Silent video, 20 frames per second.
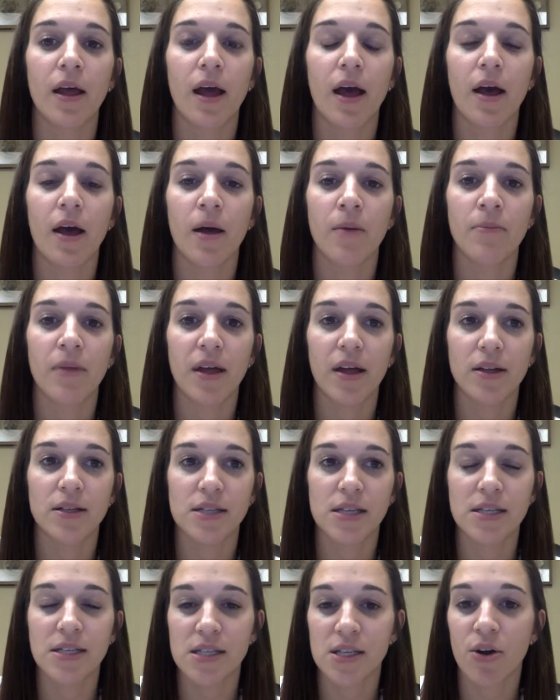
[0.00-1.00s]

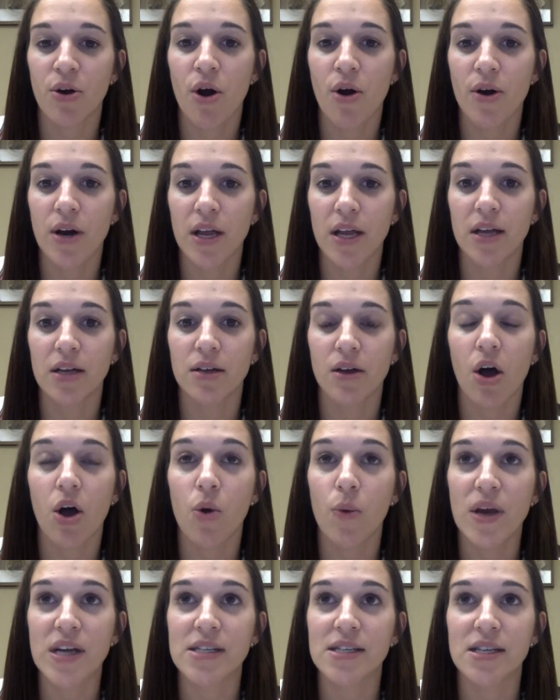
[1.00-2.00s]
that since they're already
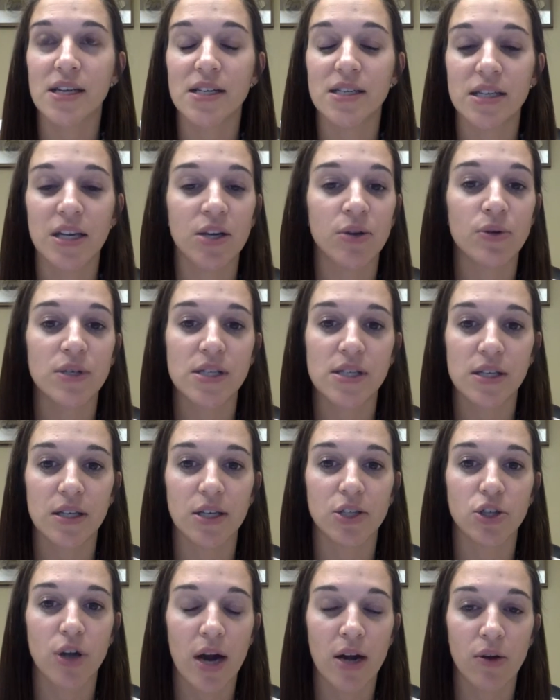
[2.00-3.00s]
always
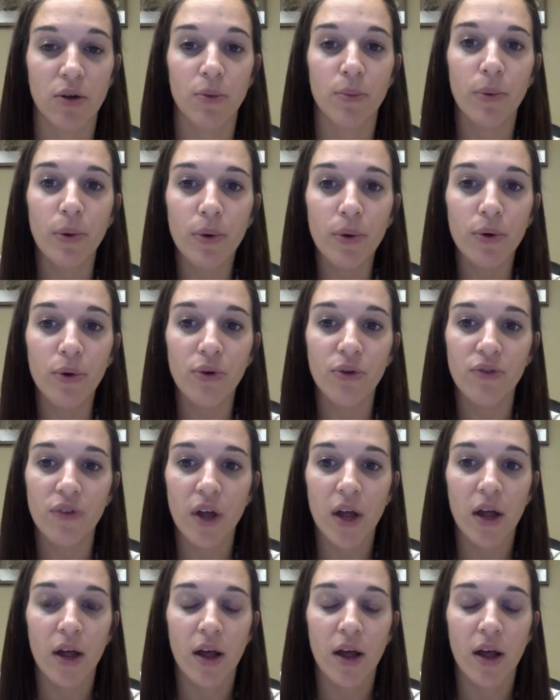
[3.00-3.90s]
continuously trying to improve,